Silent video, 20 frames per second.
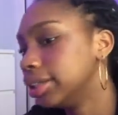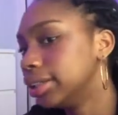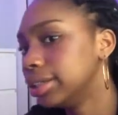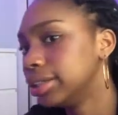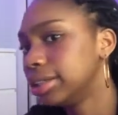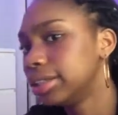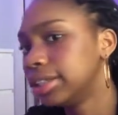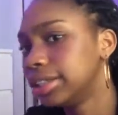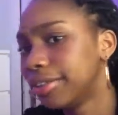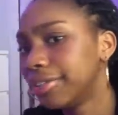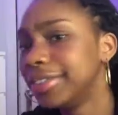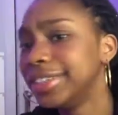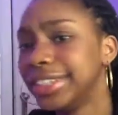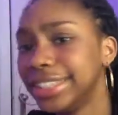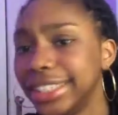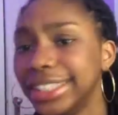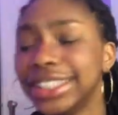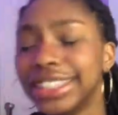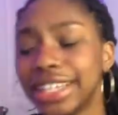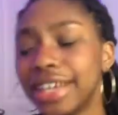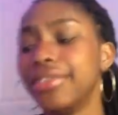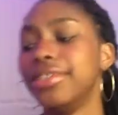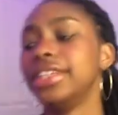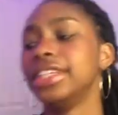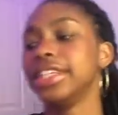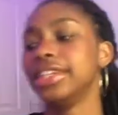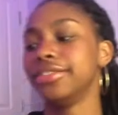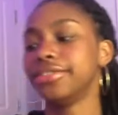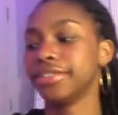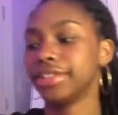
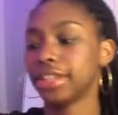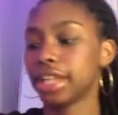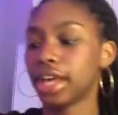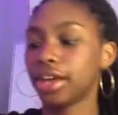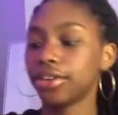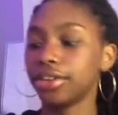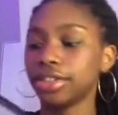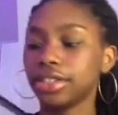for those.